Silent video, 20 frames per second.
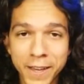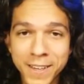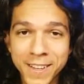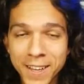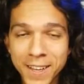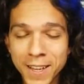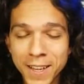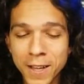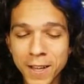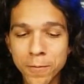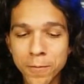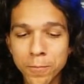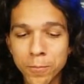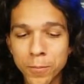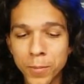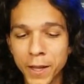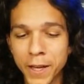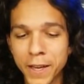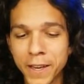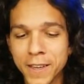Blake
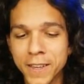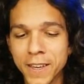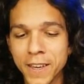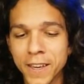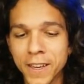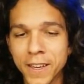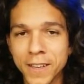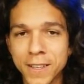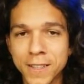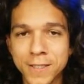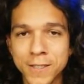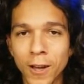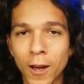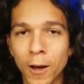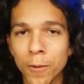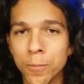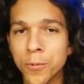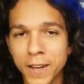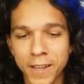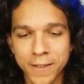is operating